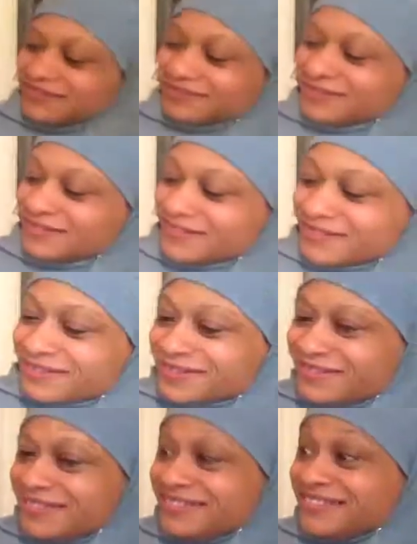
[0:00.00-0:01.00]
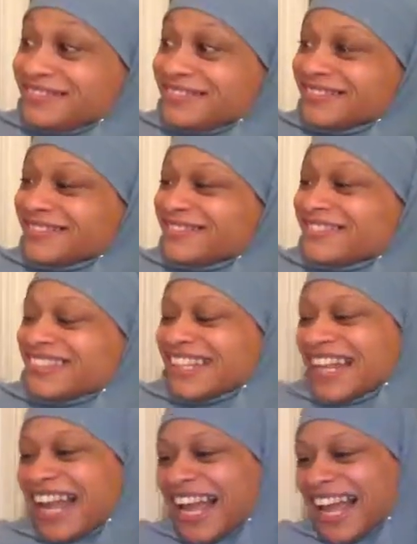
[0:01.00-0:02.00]

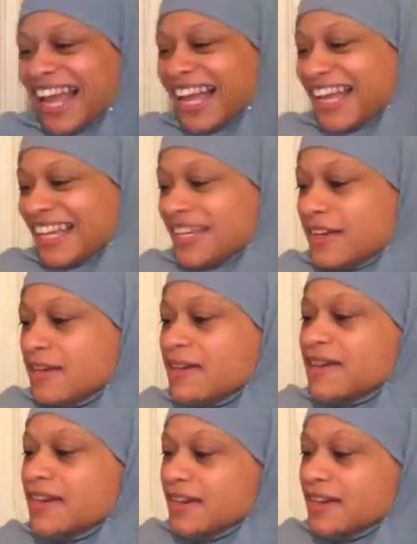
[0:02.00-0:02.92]
No one is speaking in this clip.